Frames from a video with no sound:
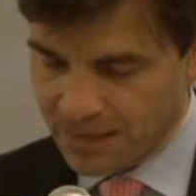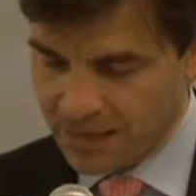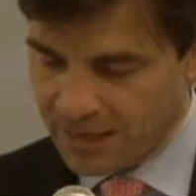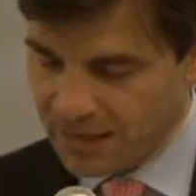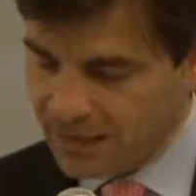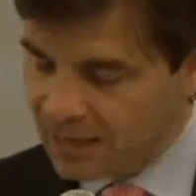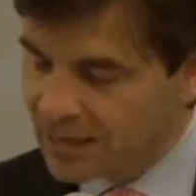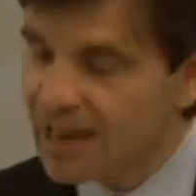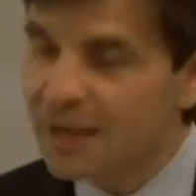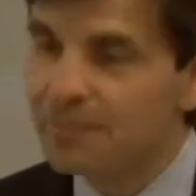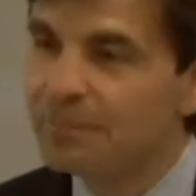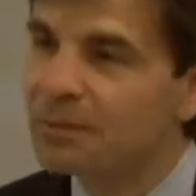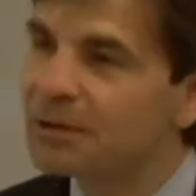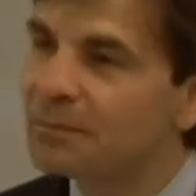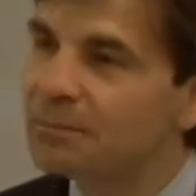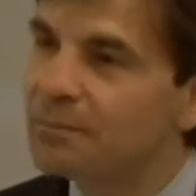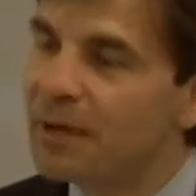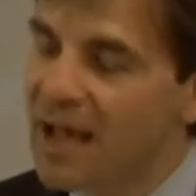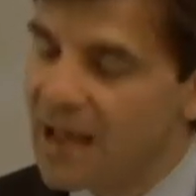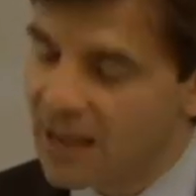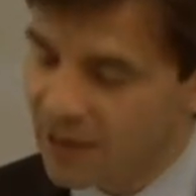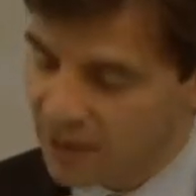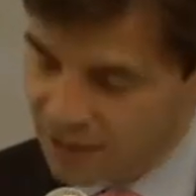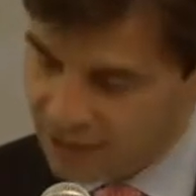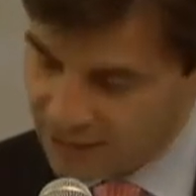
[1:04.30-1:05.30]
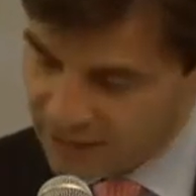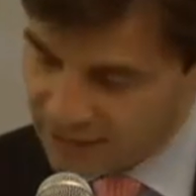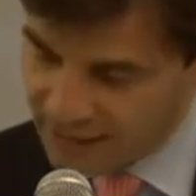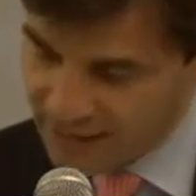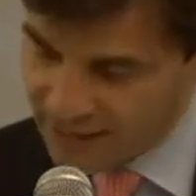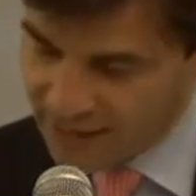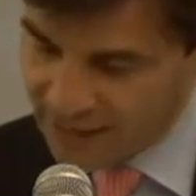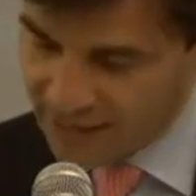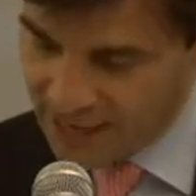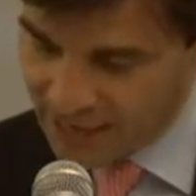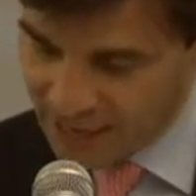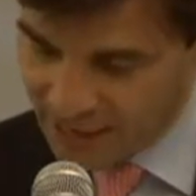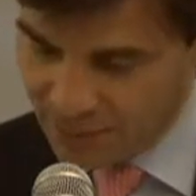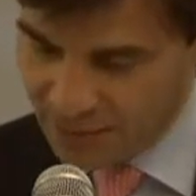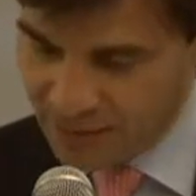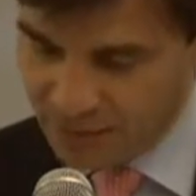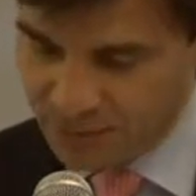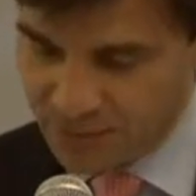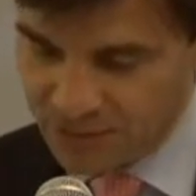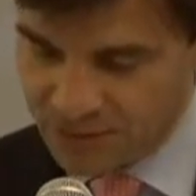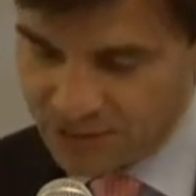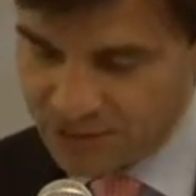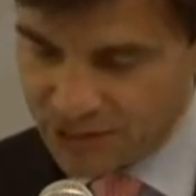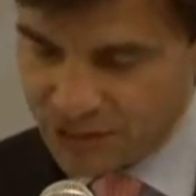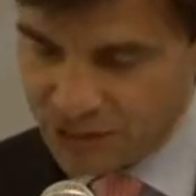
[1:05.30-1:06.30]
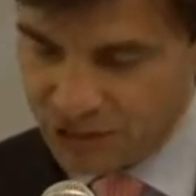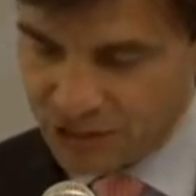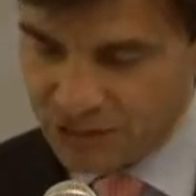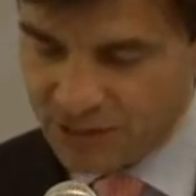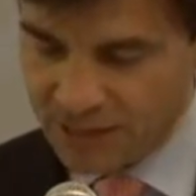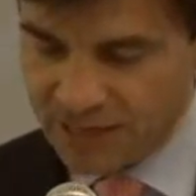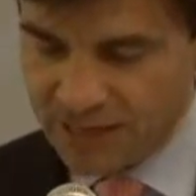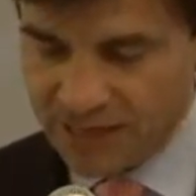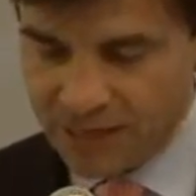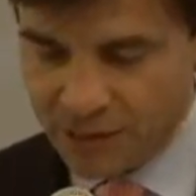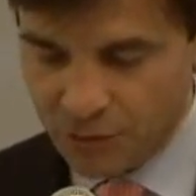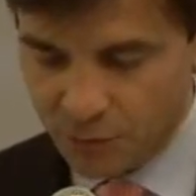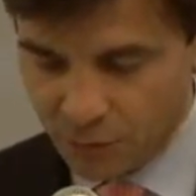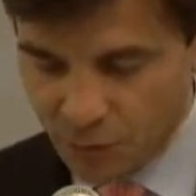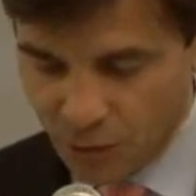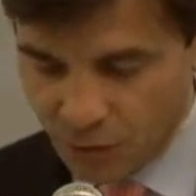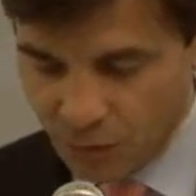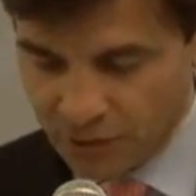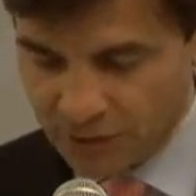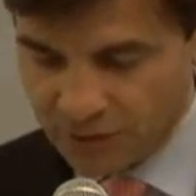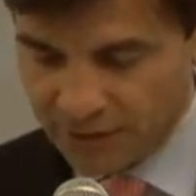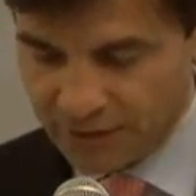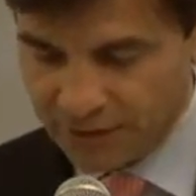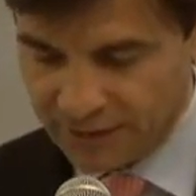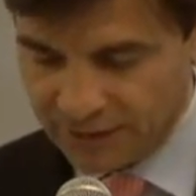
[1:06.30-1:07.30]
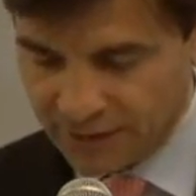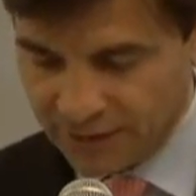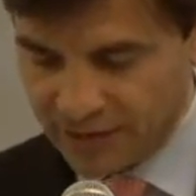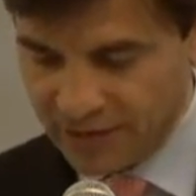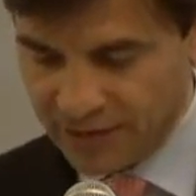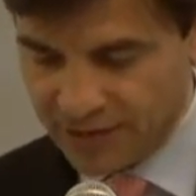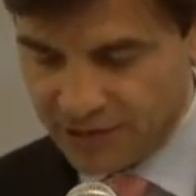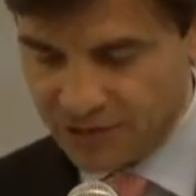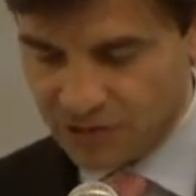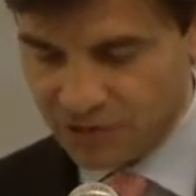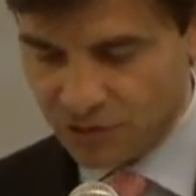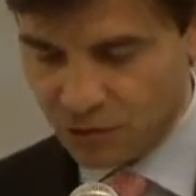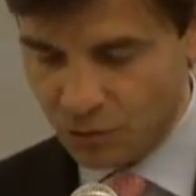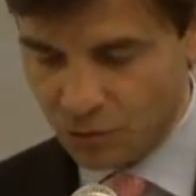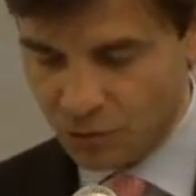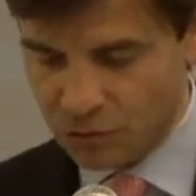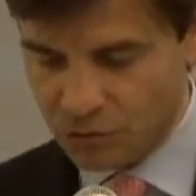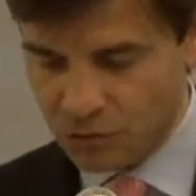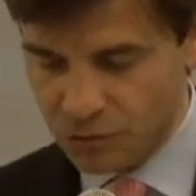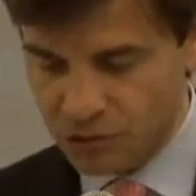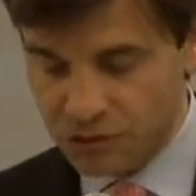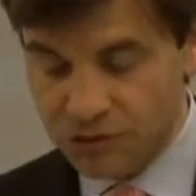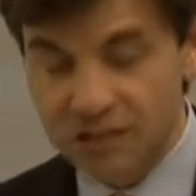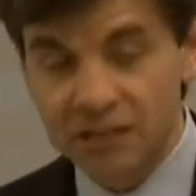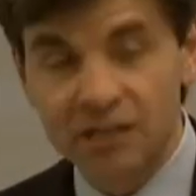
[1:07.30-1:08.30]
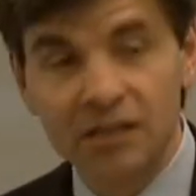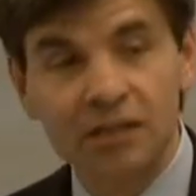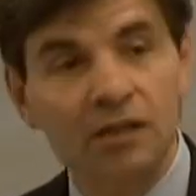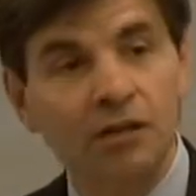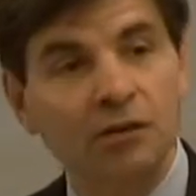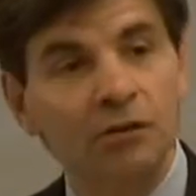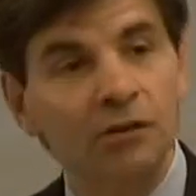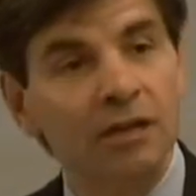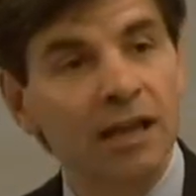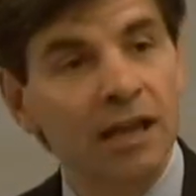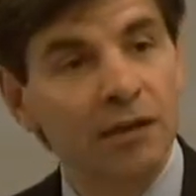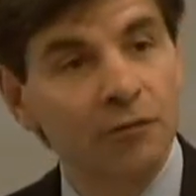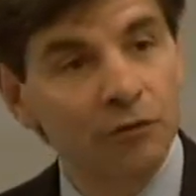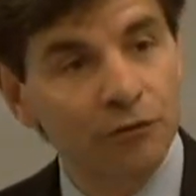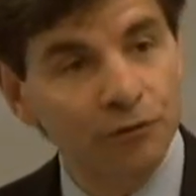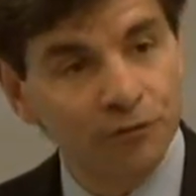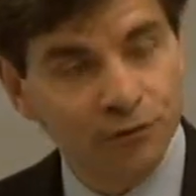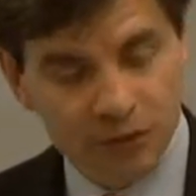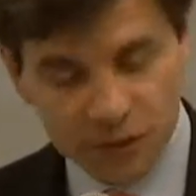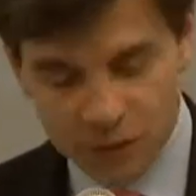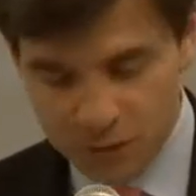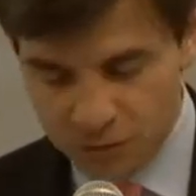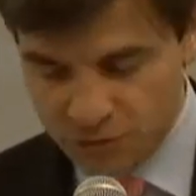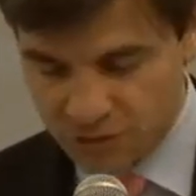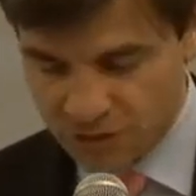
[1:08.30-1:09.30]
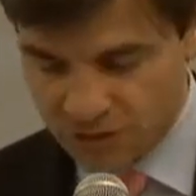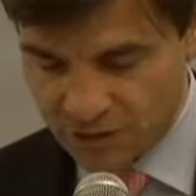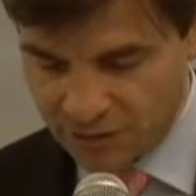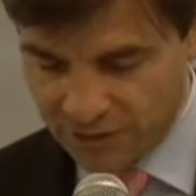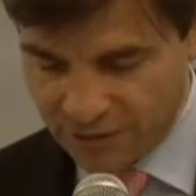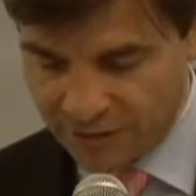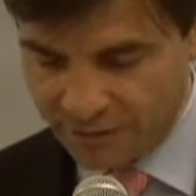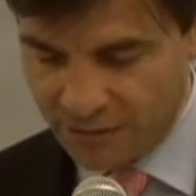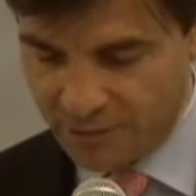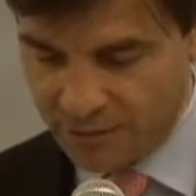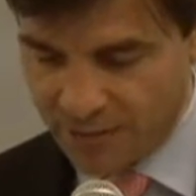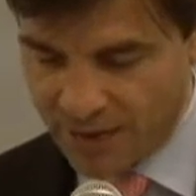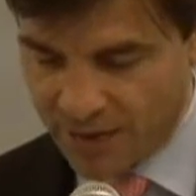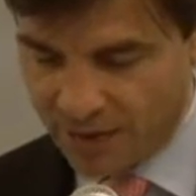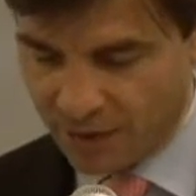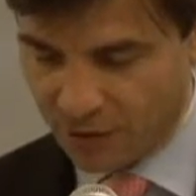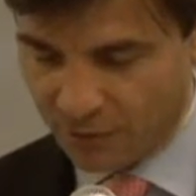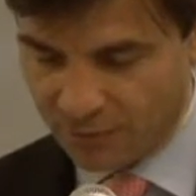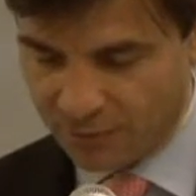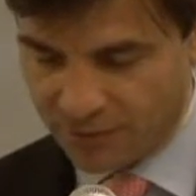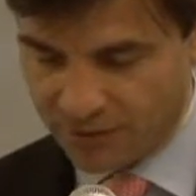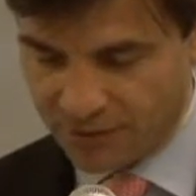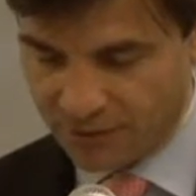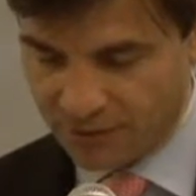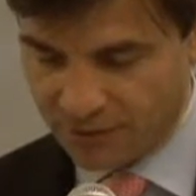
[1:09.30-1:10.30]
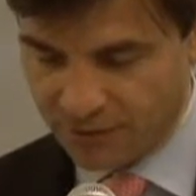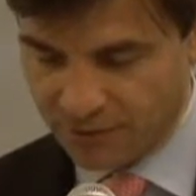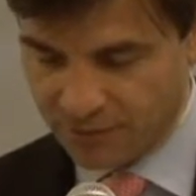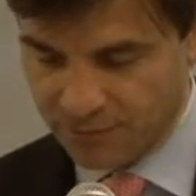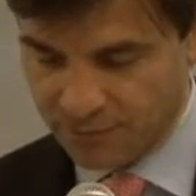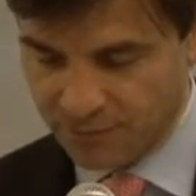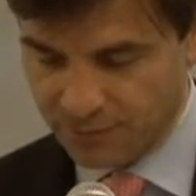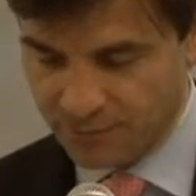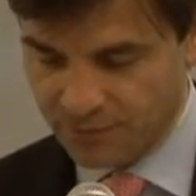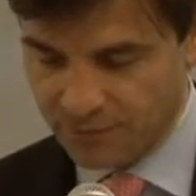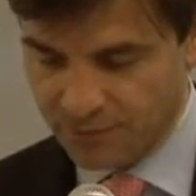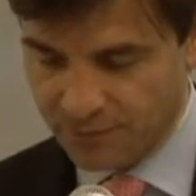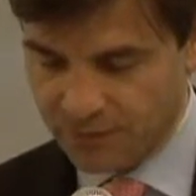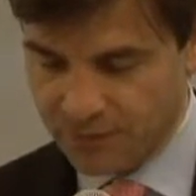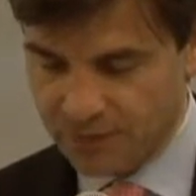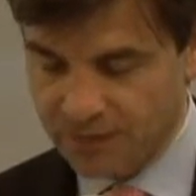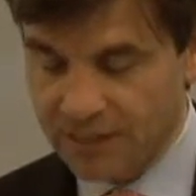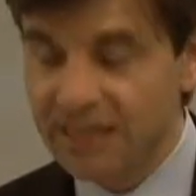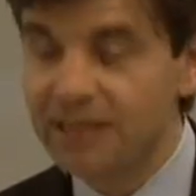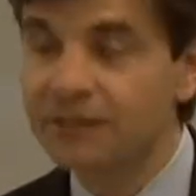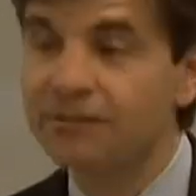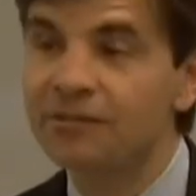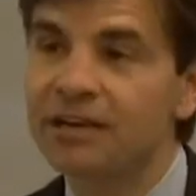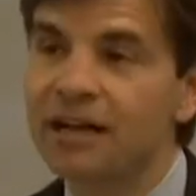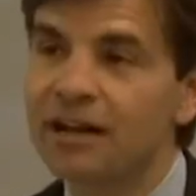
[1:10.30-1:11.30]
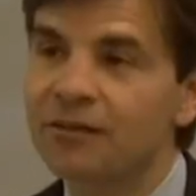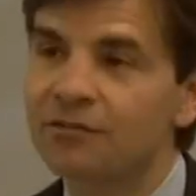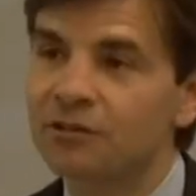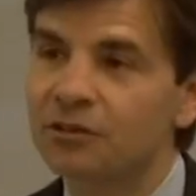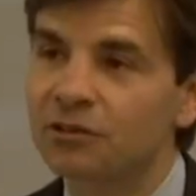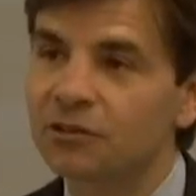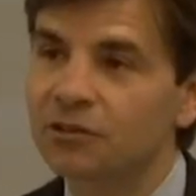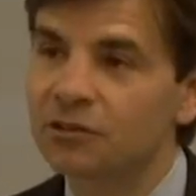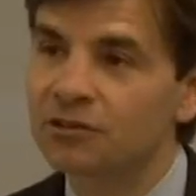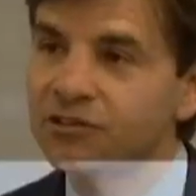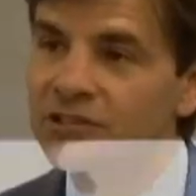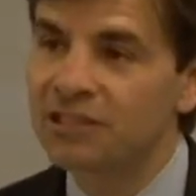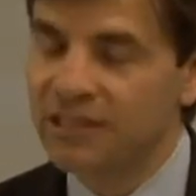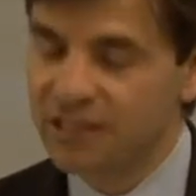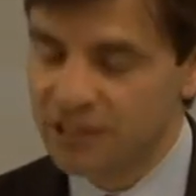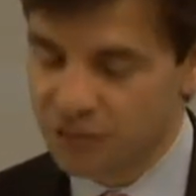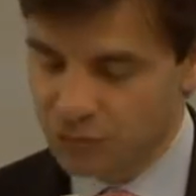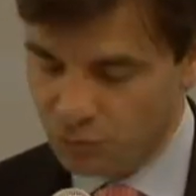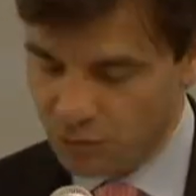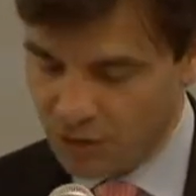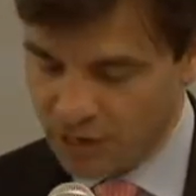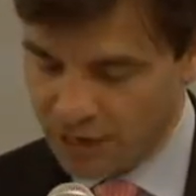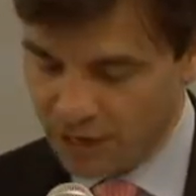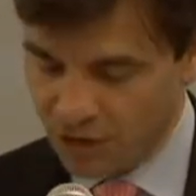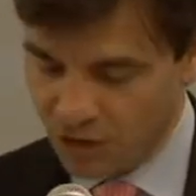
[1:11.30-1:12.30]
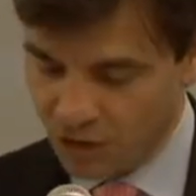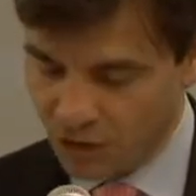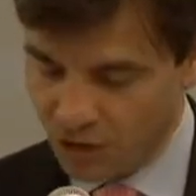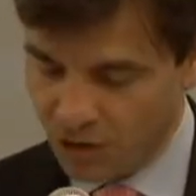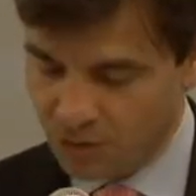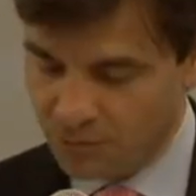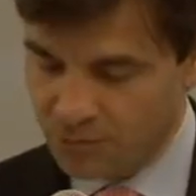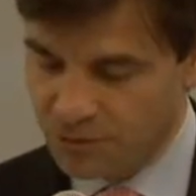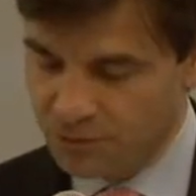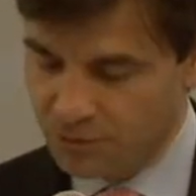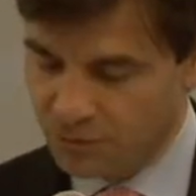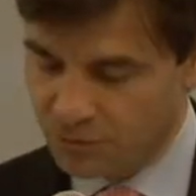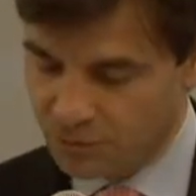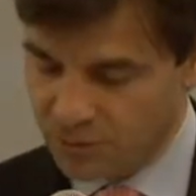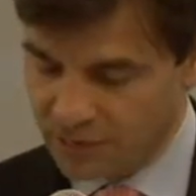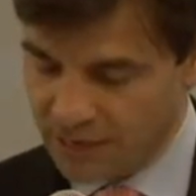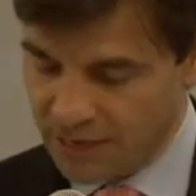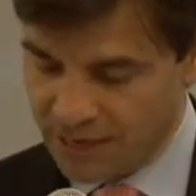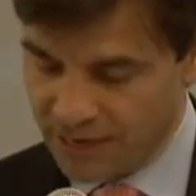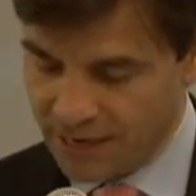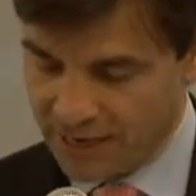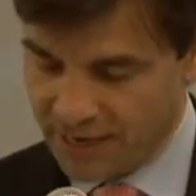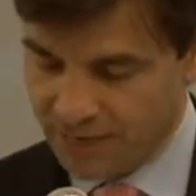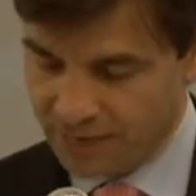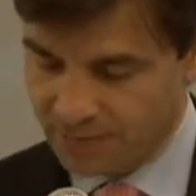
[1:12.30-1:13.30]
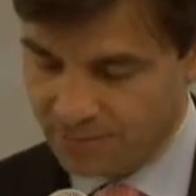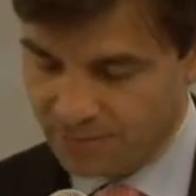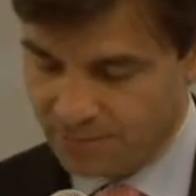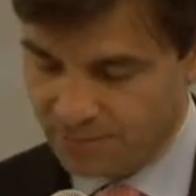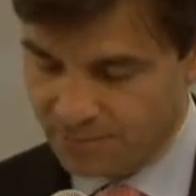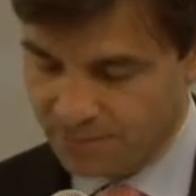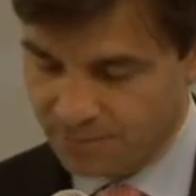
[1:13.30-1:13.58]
In an epic battle to take an enemy position, he heroically led his soldiers and refused to leave the battlefield, even after losing his right arm to a grenade.